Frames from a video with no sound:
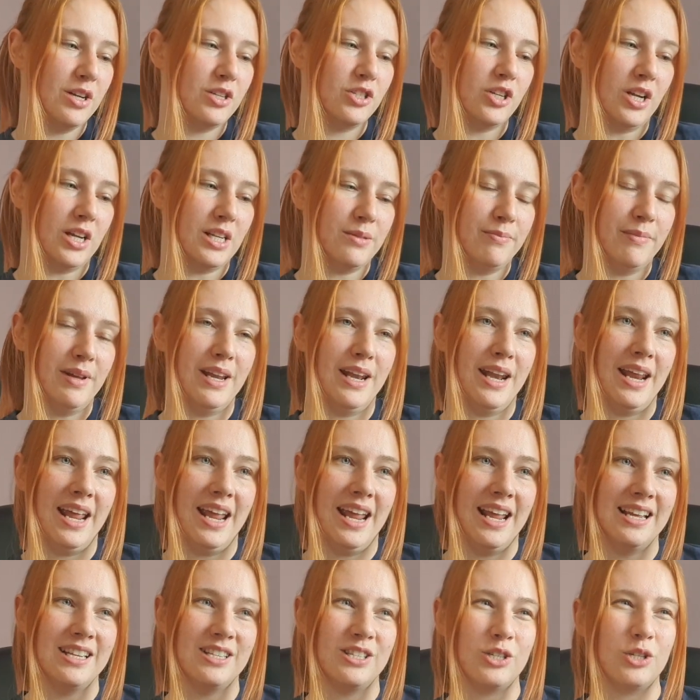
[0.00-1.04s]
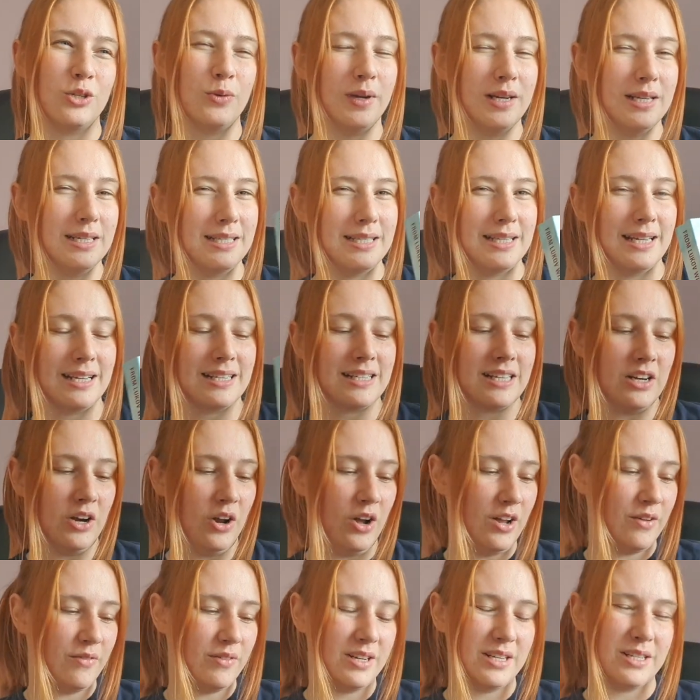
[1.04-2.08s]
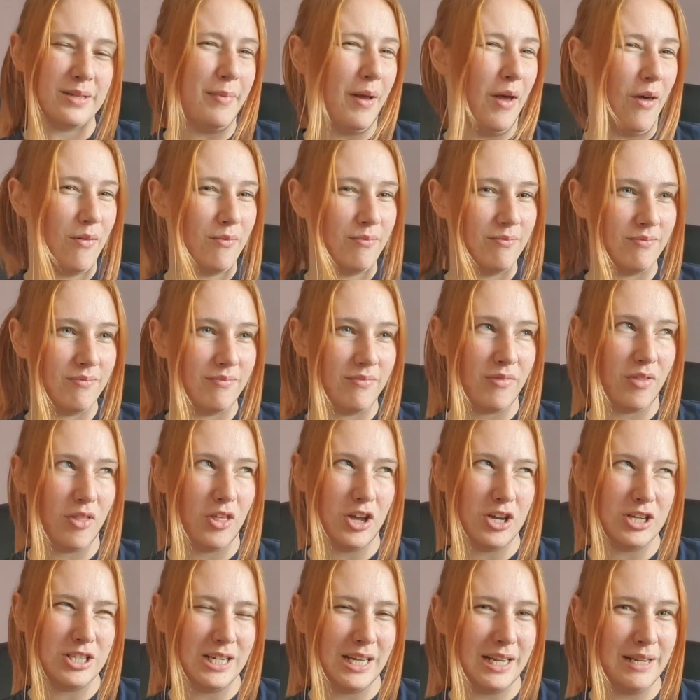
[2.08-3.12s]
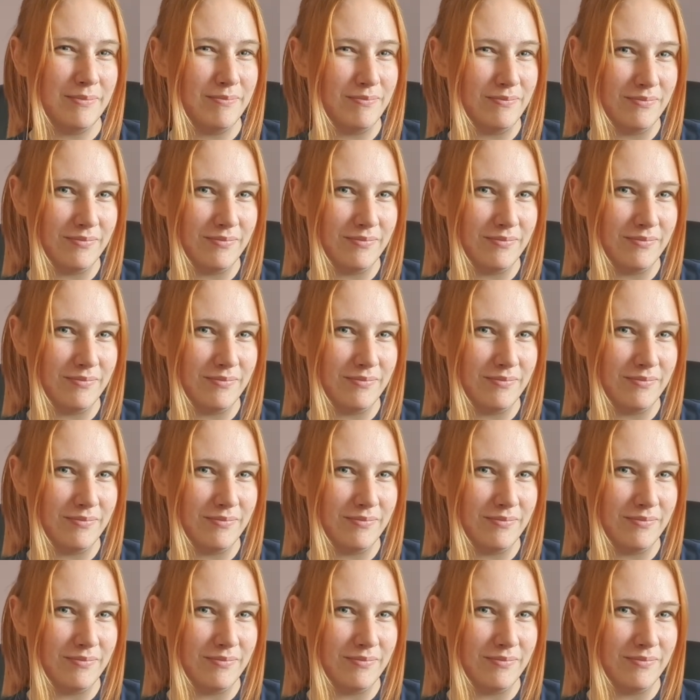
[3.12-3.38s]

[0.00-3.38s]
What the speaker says: Jasmine is 26 and Ivan is about 30.